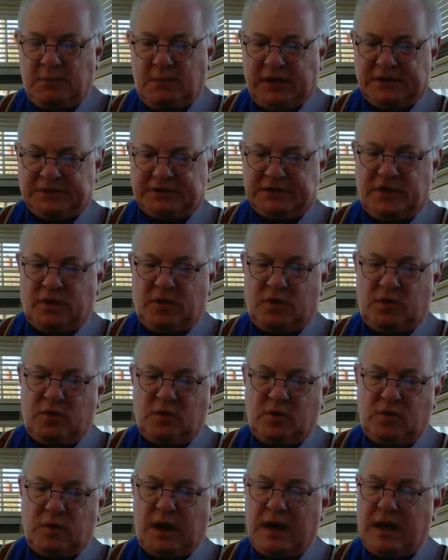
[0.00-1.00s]
must
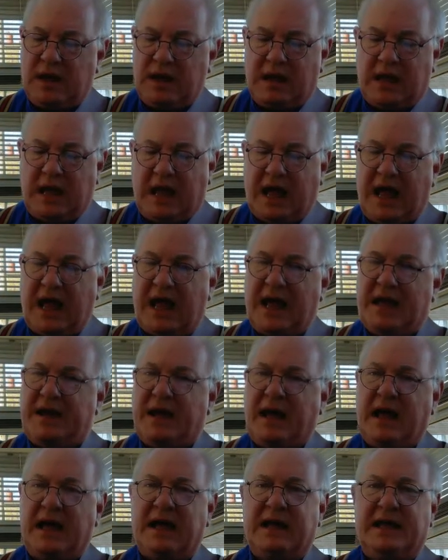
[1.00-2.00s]
go
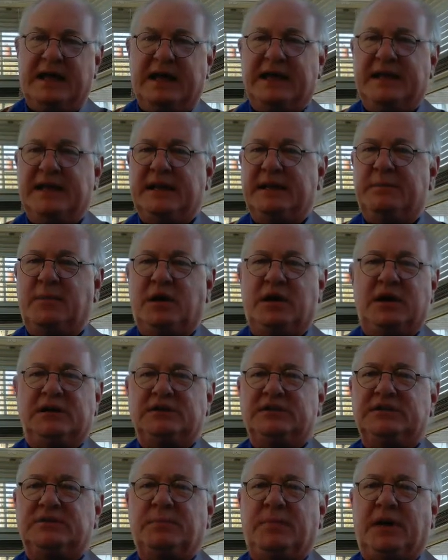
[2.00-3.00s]
and I
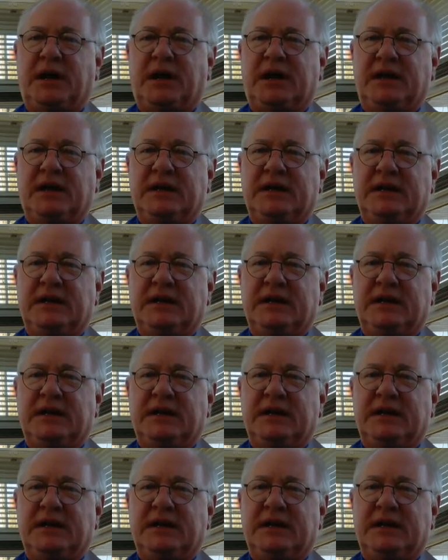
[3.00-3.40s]
must bide.